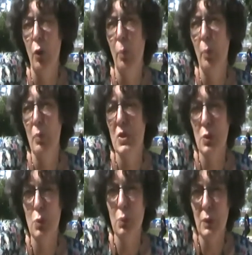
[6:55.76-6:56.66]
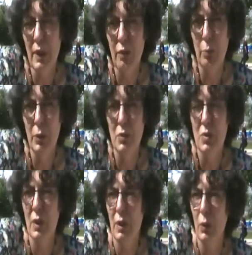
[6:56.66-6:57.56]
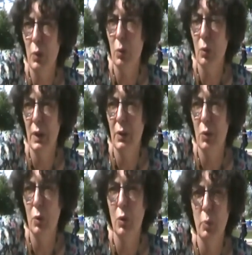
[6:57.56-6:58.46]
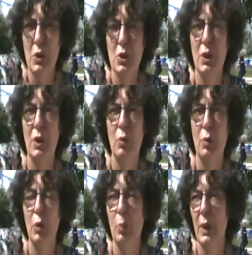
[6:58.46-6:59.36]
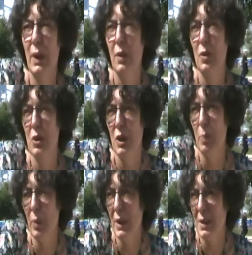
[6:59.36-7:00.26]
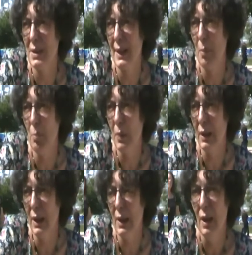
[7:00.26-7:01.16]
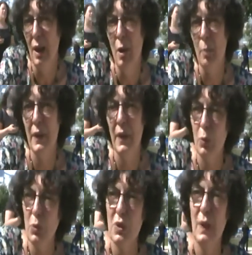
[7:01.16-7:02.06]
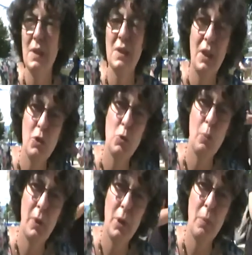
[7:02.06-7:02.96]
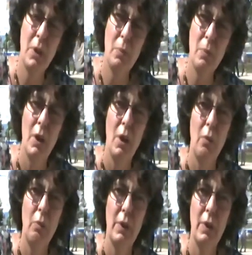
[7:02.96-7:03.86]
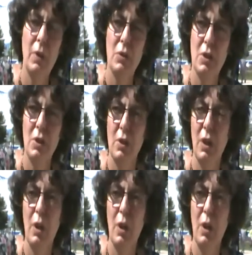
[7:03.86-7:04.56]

From central government, the local Clinical Commissioning Group and the GPs get money, but they also get an extra premium regarding